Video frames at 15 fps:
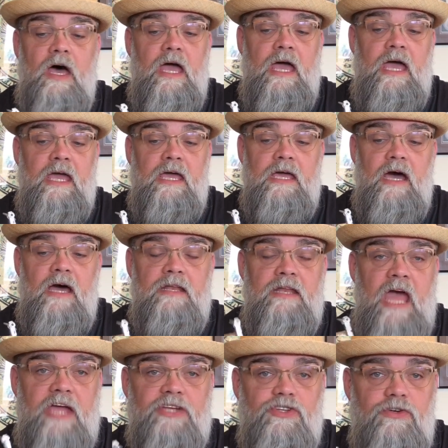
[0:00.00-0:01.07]
A
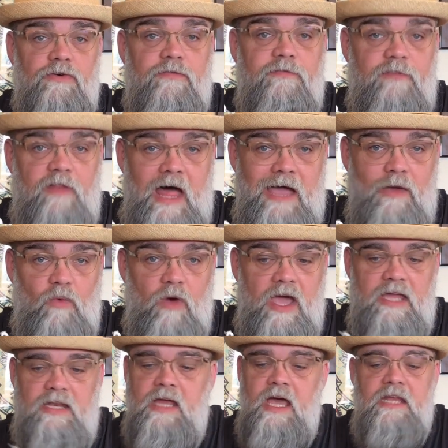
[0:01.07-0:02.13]
national
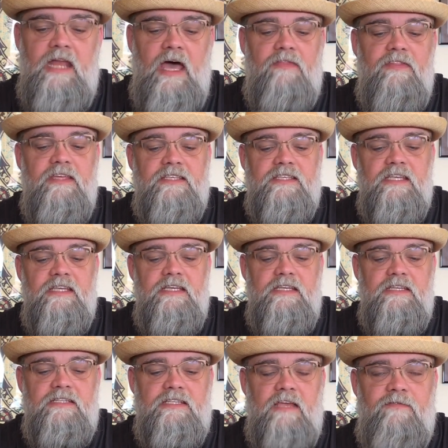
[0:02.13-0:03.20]
flyweight. Now this
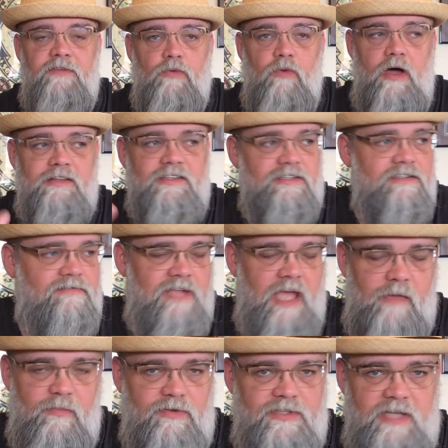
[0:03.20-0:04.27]
is, if you watched
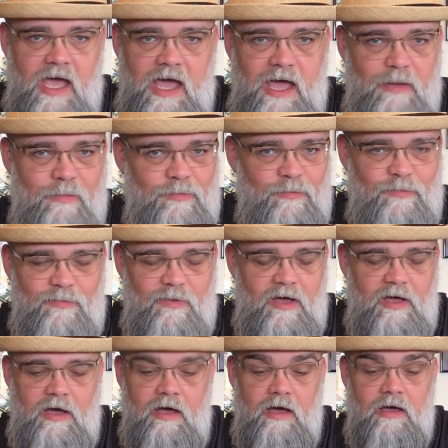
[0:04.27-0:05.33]
Table Time
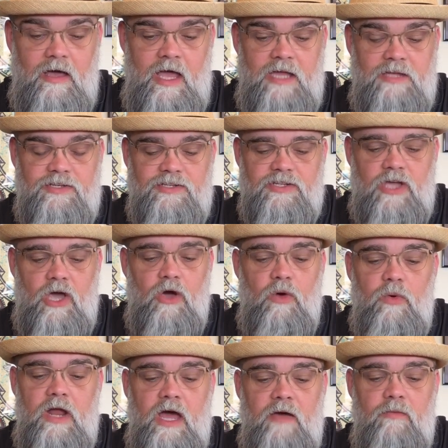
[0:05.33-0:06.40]
ages ago
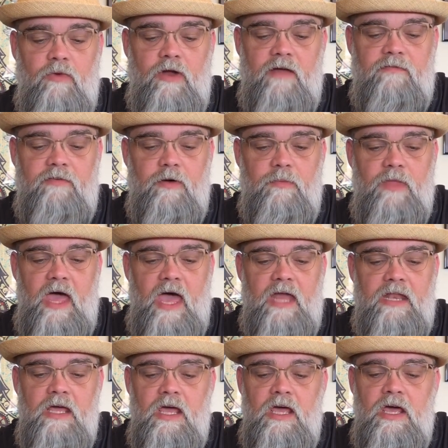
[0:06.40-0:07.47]
when I filmed
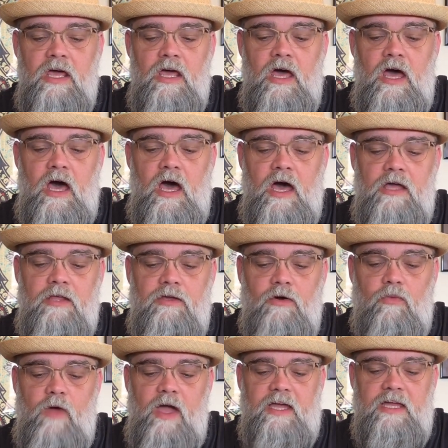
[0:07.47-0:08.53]
that, you'll
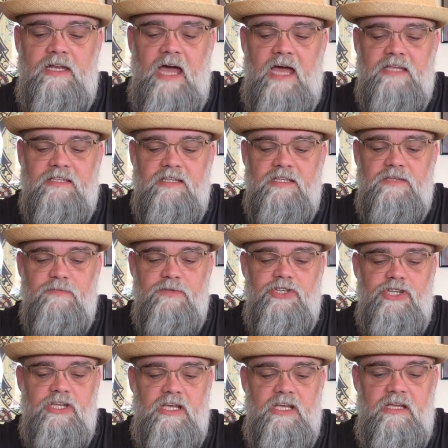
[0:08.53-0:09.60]
recognize this
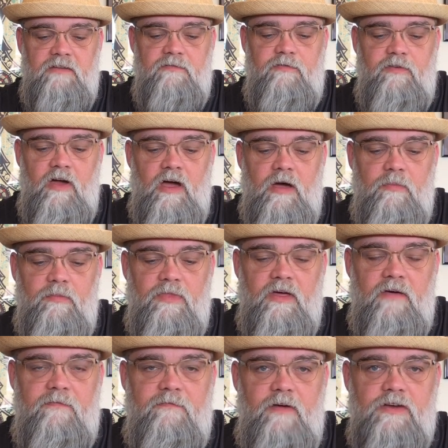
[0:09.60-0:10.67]
machine from
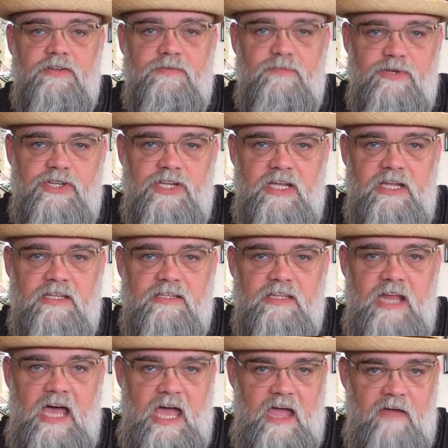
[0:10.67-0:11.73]
the first machines that
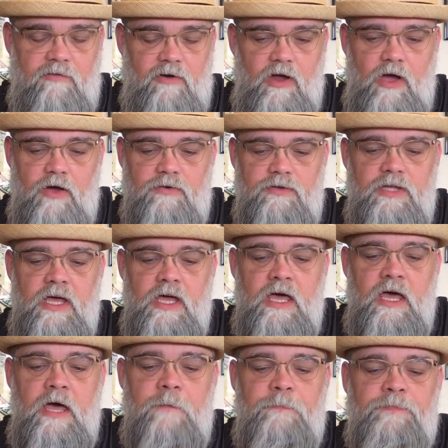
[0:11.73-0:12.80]
I ever owned.
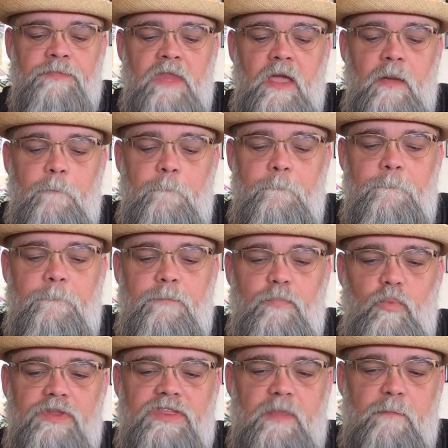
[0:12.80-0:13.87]

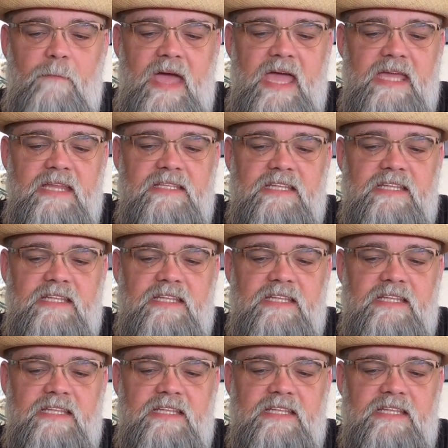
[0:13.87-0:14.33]
With the main